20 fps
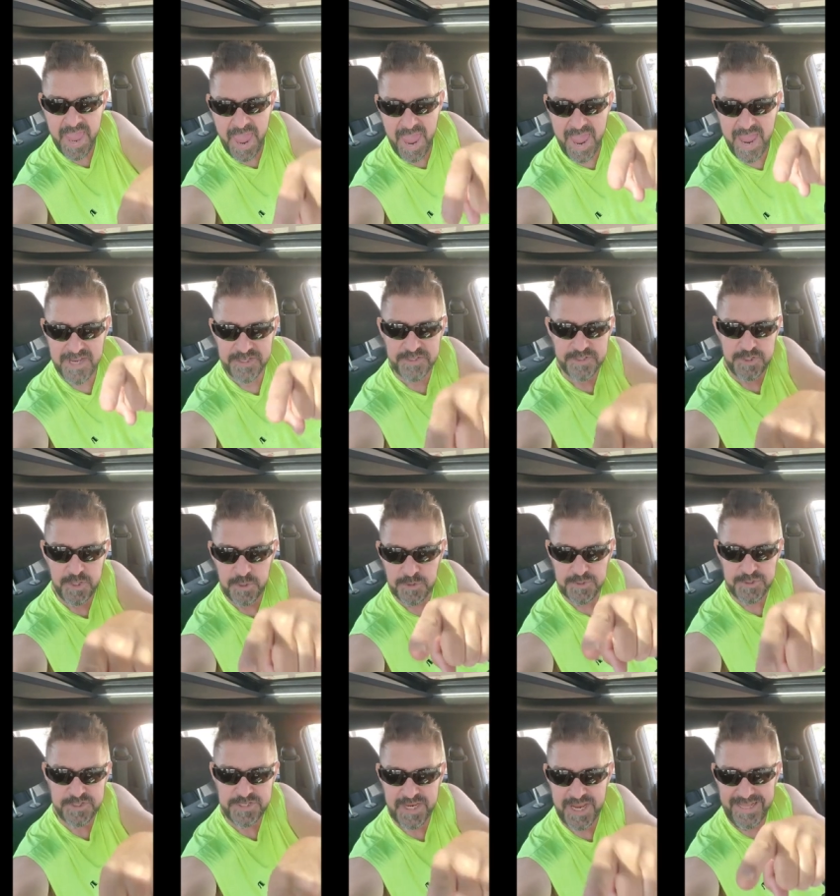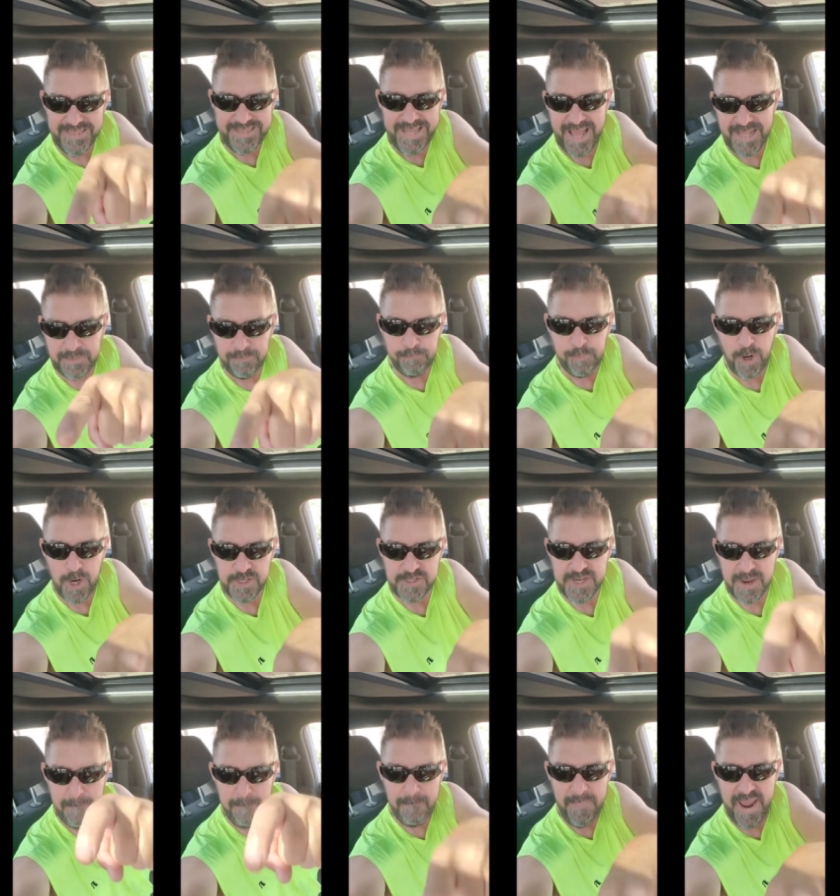As you see that
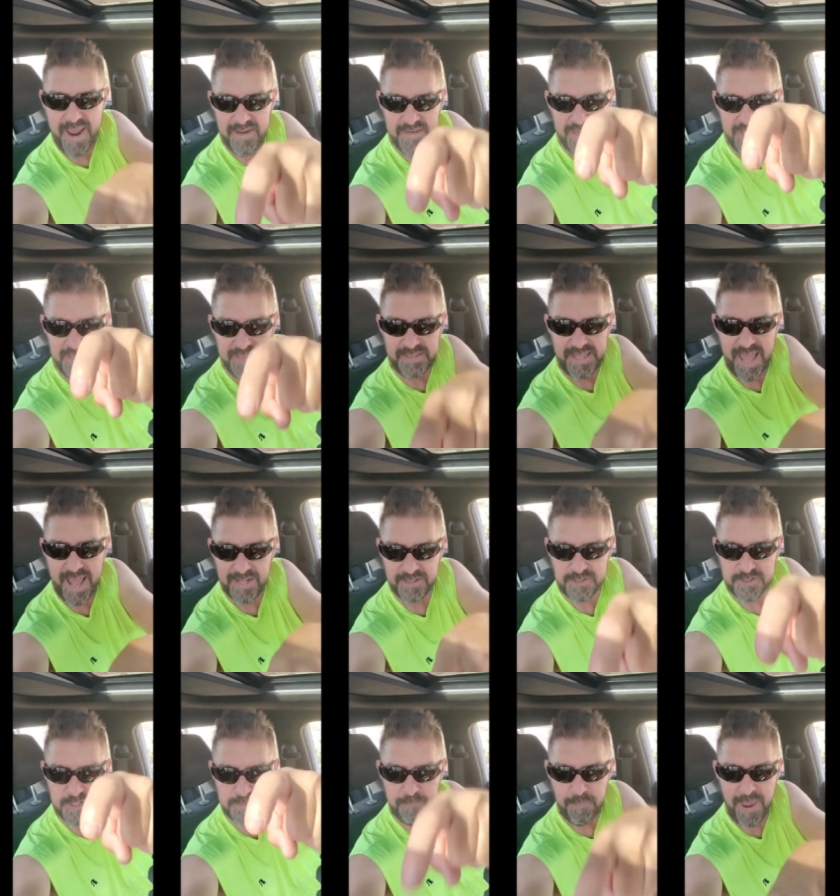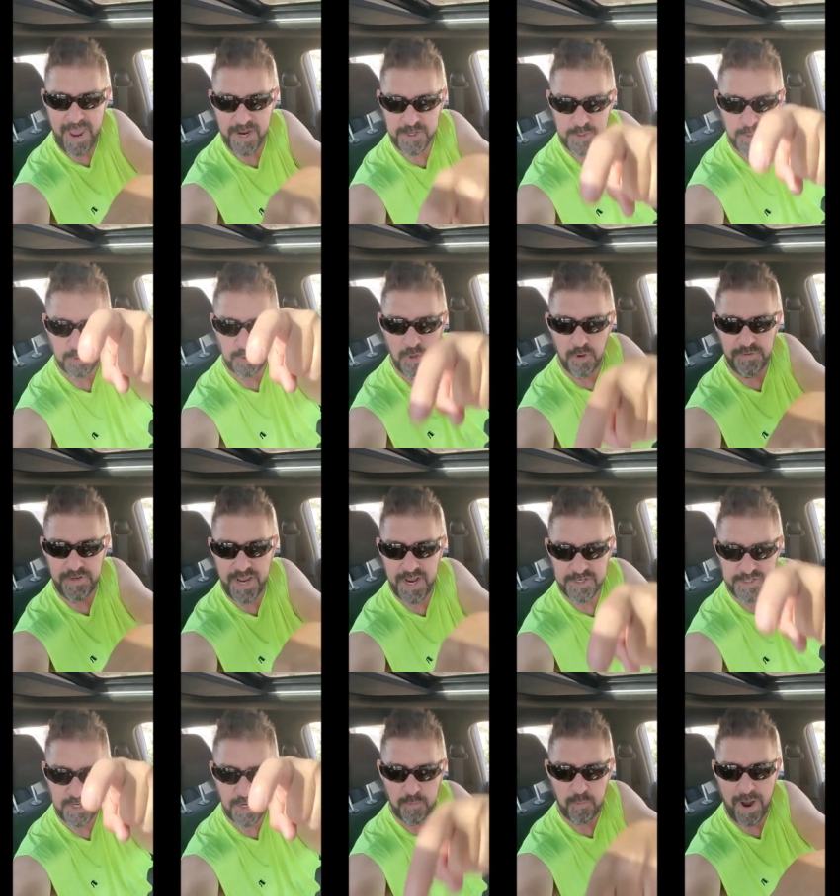person making that special
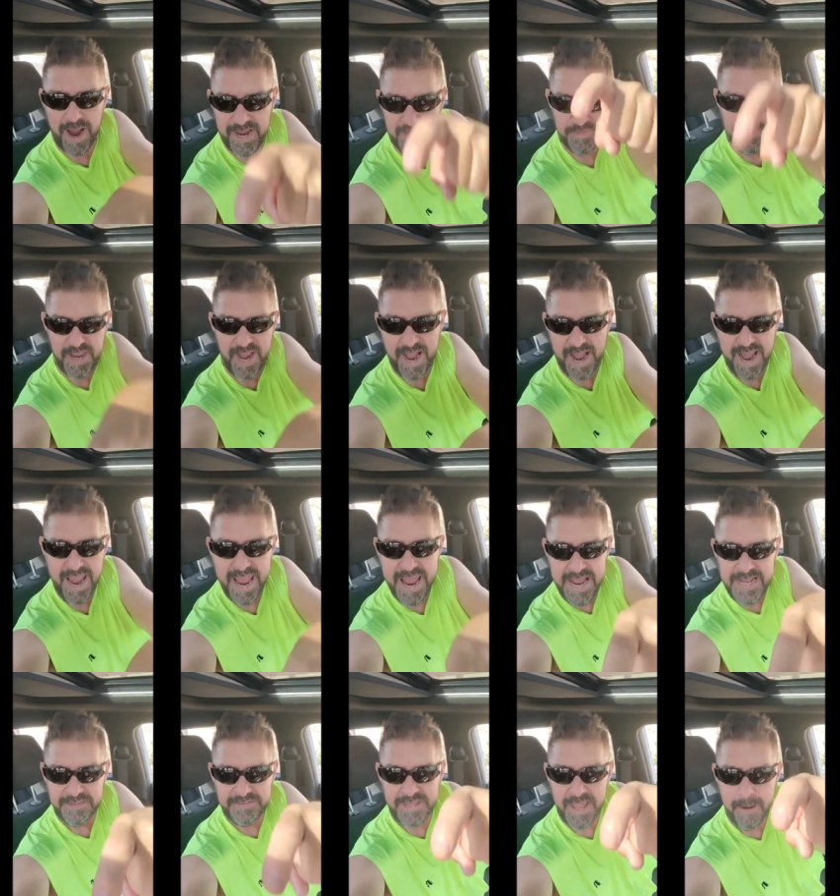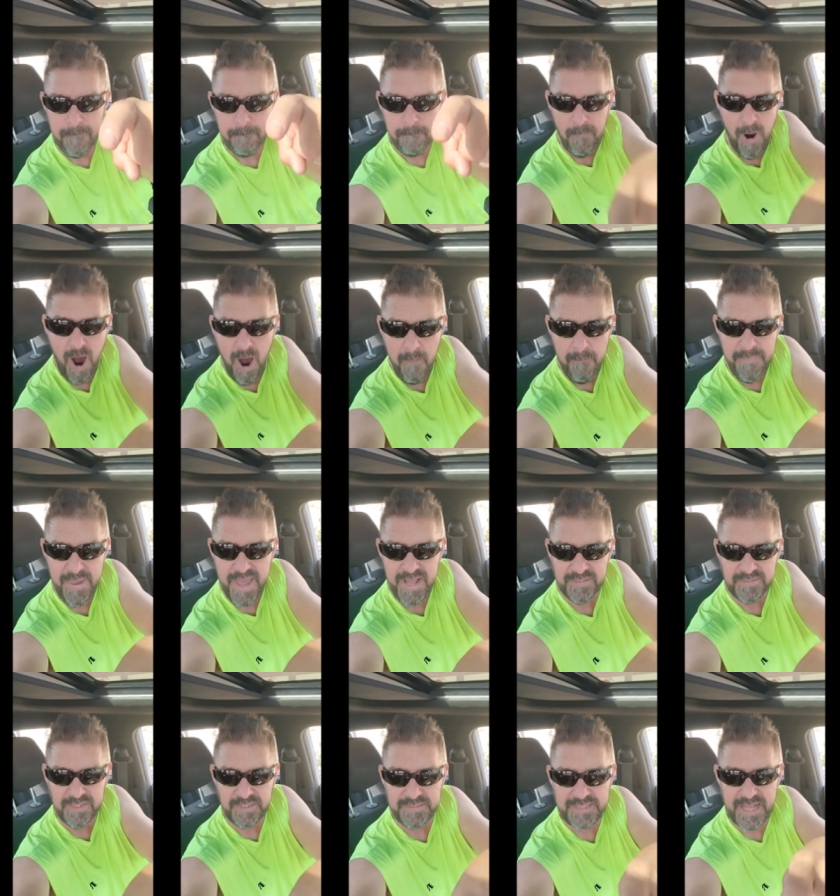donation right there, the
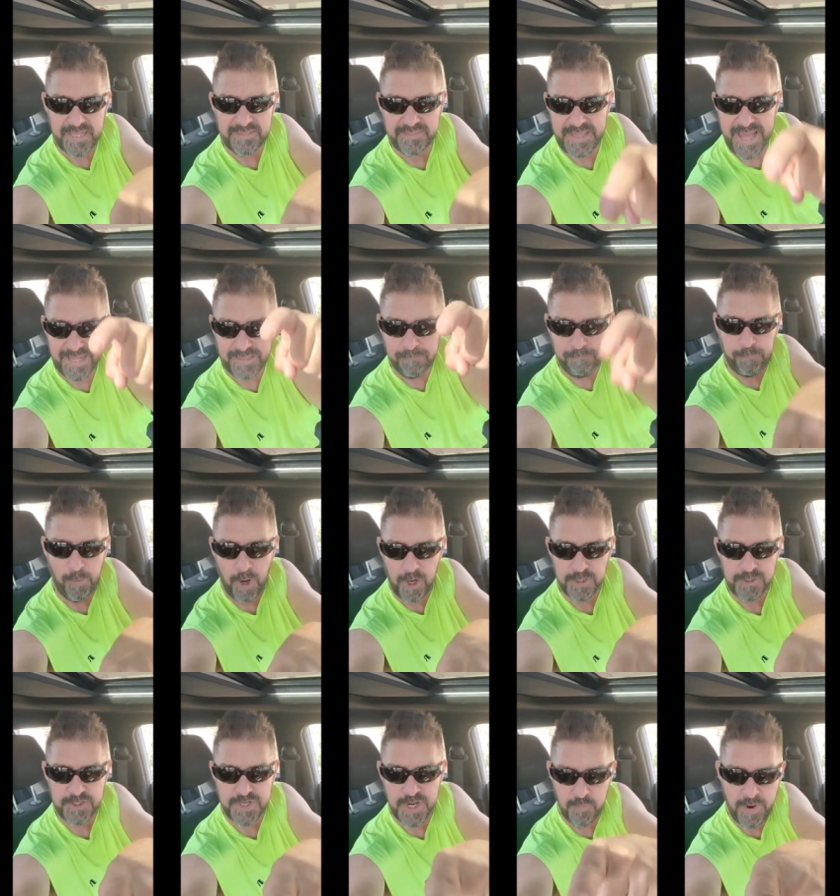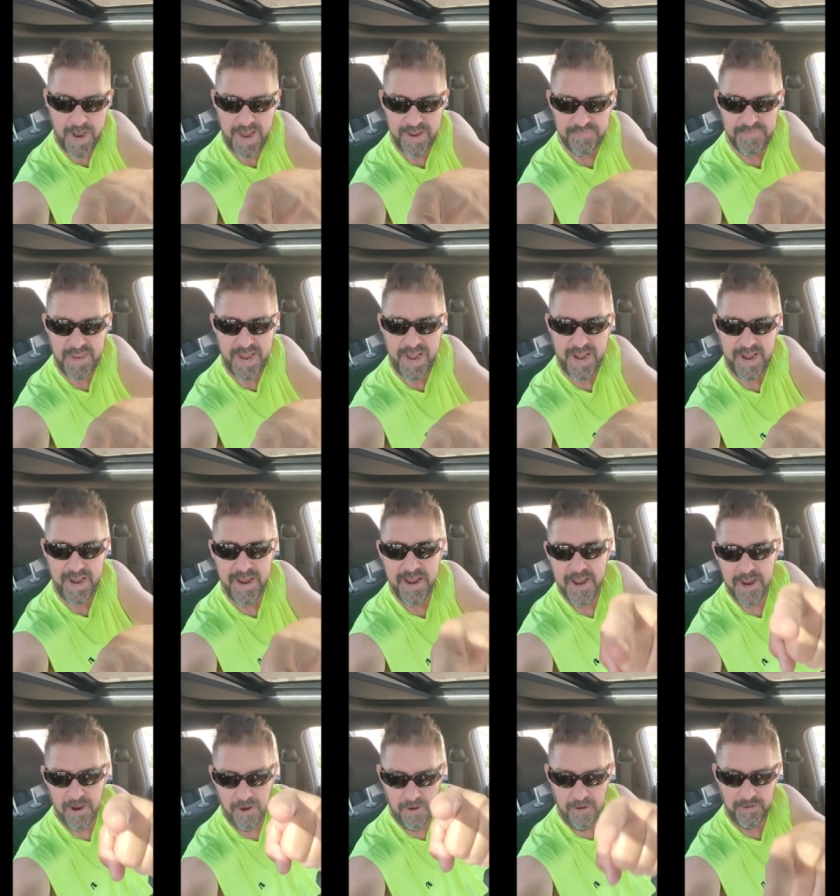moment that that person right there,
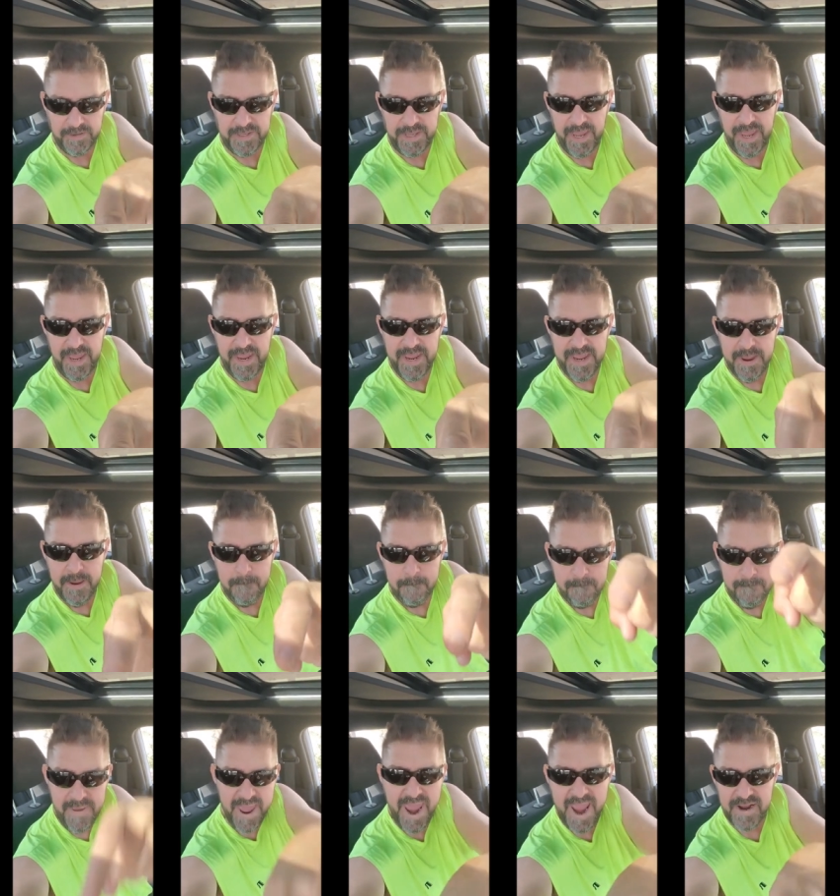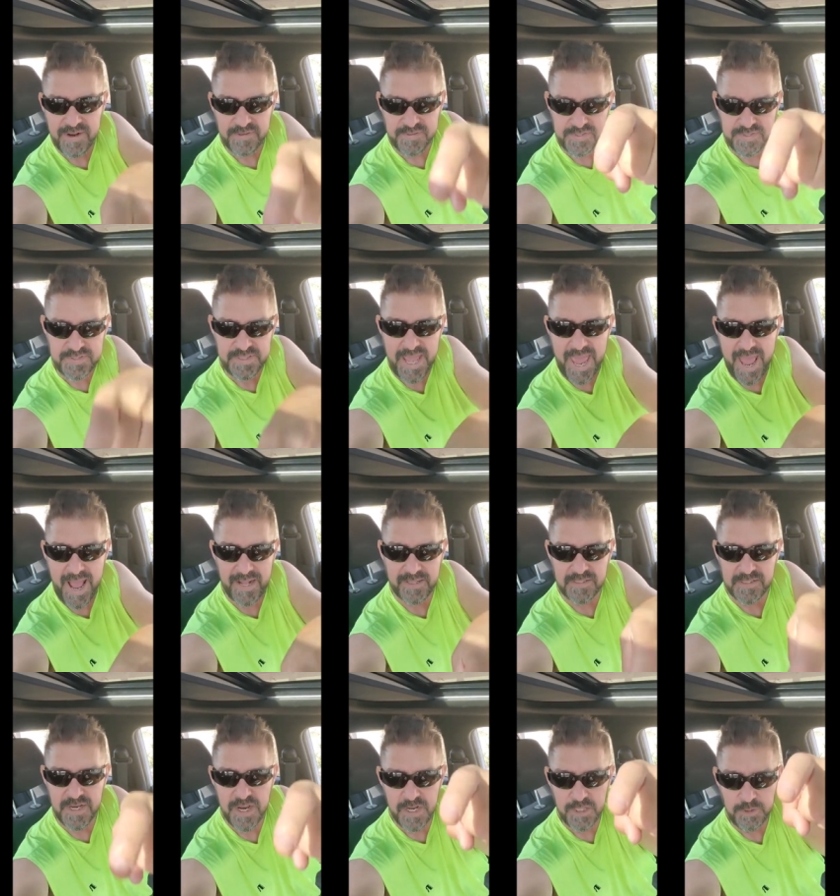okay, makes
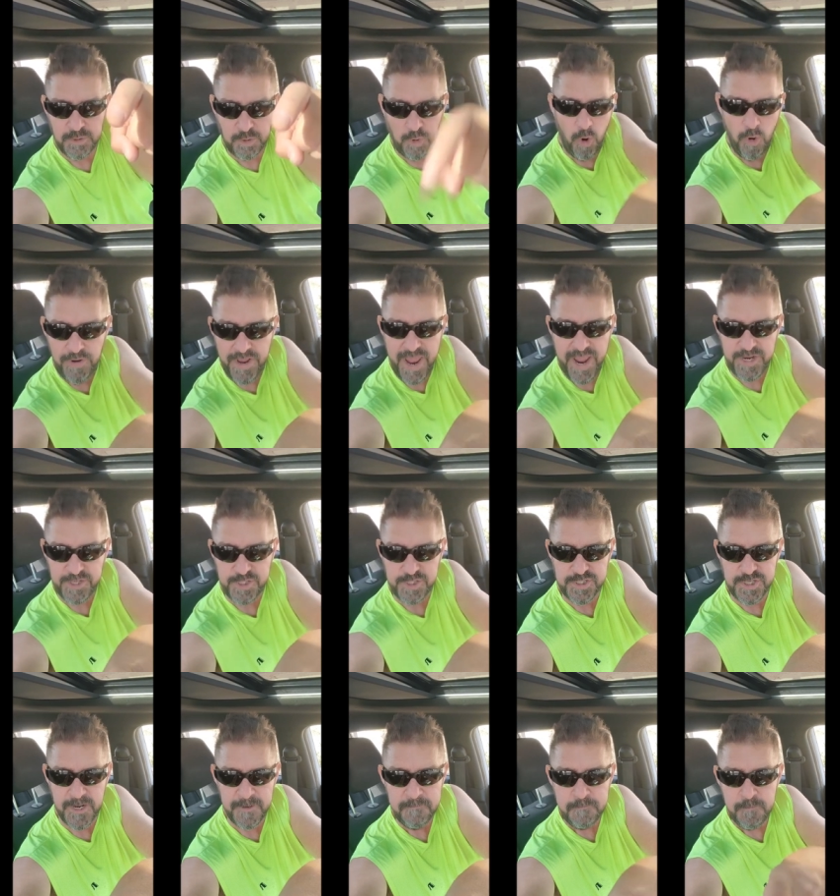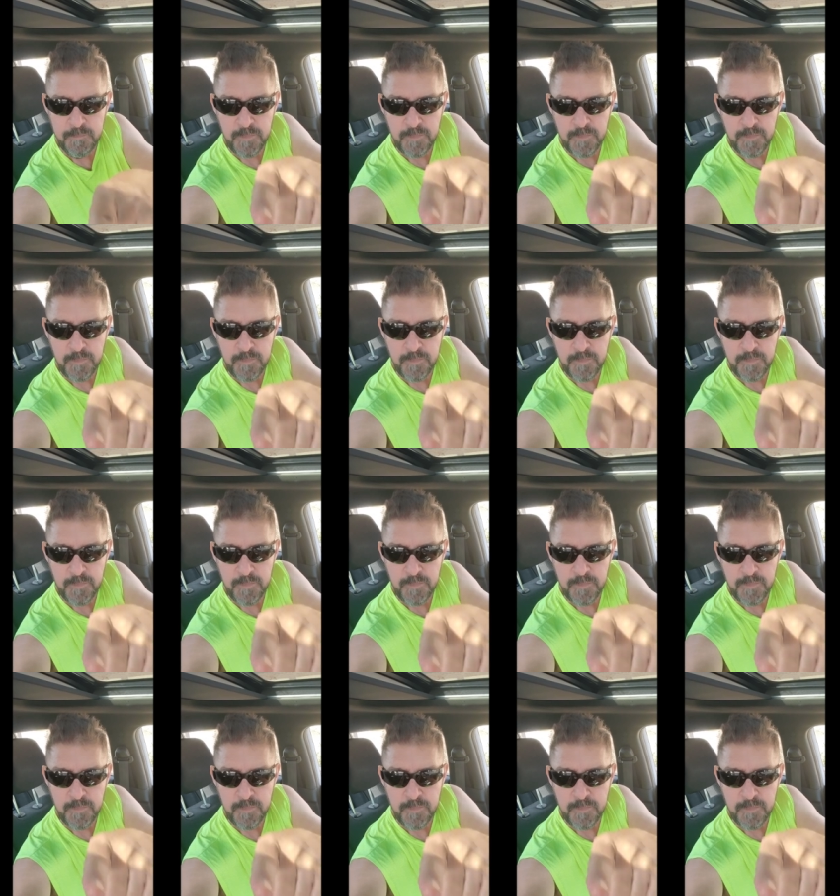that donation,